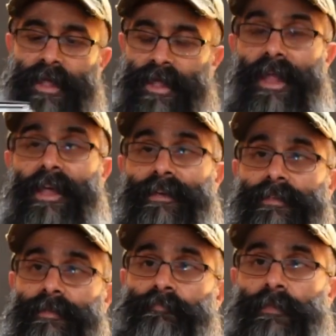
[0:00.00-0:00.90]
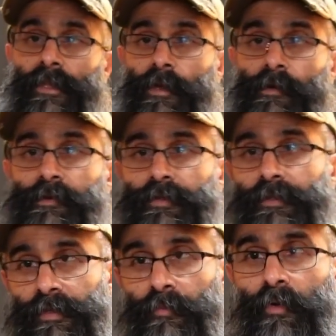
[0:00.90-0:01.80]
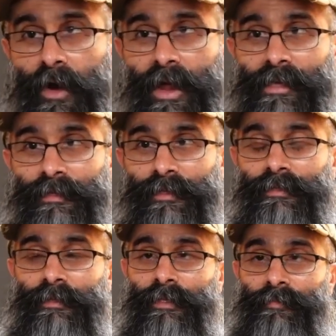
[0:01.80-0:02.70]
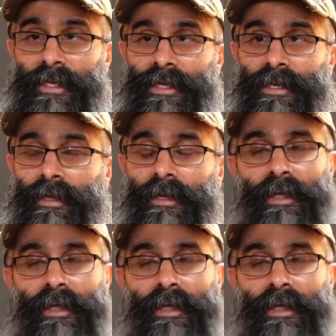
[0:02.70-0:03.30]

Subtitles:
And here's the surprise to me,